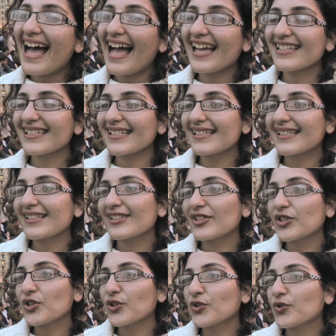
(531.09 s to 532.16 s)
I just
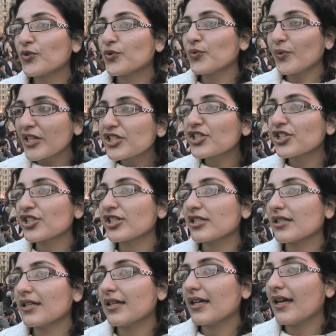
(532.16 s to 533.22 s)
wish,
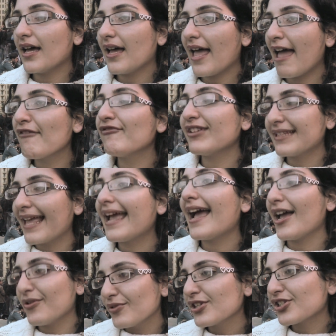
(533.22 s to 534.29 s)
every day
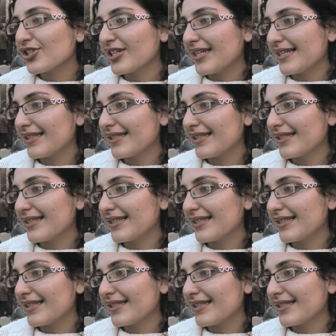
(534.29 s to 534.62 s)
I wish